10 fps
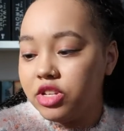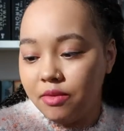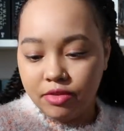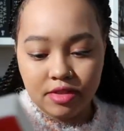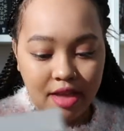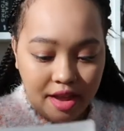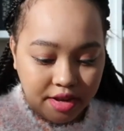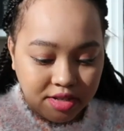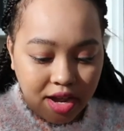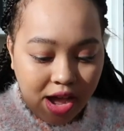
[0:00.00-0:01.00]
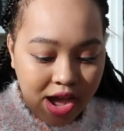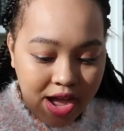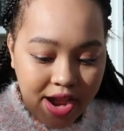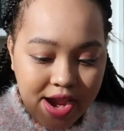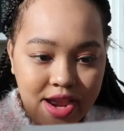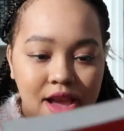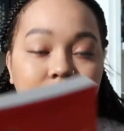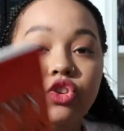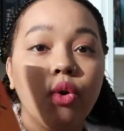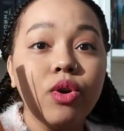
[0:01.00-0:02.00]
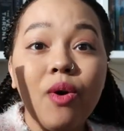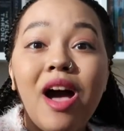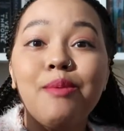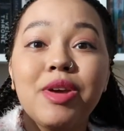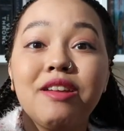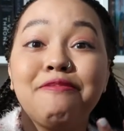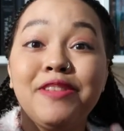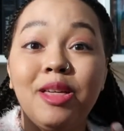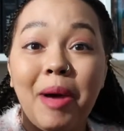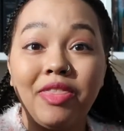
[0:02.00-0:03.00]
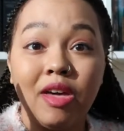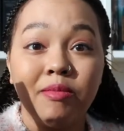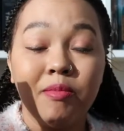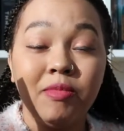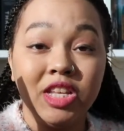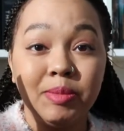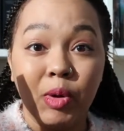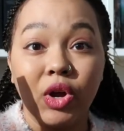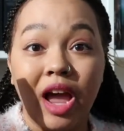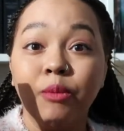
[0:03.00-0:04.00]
to them for that. I don't know how I'm gonna feel about this book.